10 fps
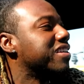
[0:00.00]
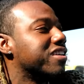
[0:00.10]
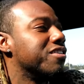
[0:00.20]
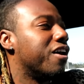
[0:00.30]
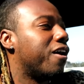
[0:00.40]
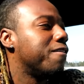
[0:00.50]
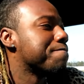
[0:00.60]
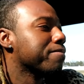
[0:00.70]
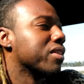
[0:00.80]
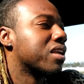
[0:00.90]
You know,
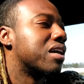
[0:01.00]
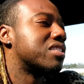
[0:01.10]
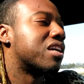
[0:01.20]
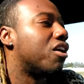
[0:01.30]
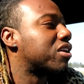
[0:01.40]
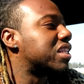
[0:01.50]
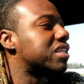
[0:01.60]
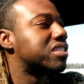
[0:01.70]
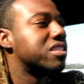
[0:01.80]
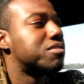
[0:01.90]
to go get
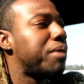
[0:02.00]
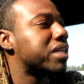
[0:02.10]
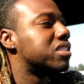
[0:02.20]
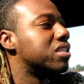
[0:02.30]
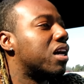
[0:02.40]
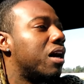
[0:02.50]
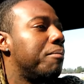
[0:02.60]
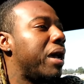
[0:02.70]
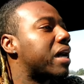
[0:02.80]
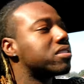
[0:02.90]
this inspection
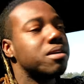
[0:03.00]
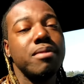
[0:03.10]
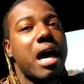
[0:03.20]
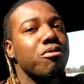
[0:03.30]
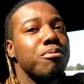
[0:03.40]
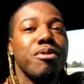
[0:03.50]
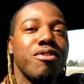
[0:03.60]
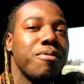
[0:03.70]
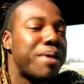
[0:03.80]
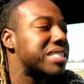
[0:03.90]
done, man, because I'm not
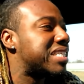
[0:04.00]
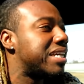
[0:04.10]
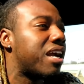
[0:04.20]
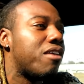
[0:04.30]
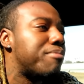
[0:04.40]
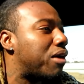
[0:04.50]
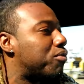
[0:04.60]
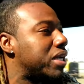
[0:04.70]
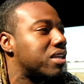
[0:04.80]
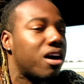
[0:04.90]
removing my tent off my
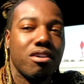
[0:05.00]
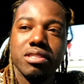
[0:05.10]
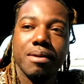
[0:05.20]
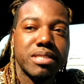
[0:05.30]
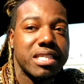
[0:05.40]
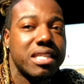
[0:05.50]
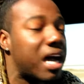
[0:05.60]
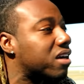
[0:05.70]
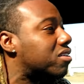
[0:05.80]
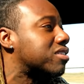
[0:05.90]
windows. I'm just
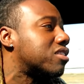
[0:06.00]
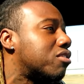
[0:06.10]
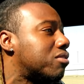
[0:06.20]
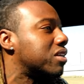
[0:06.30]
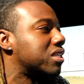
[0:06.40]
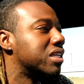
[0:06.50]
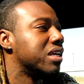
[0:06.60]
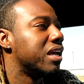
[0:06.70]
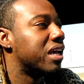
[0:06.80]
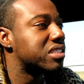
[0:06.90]
not gonna do it.
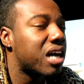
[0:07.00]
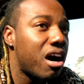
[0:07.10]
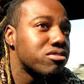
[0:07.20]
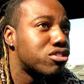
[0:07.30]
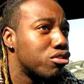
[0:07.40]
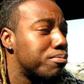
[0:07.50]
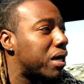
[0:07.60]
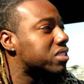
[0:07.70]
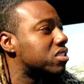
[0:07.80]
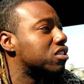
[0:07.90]
It's cost too
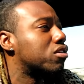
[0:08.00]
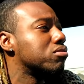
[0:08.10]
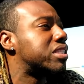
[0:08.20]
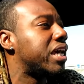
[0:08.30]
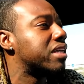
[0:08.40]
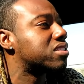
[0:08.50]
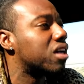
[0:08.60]
much to do tent,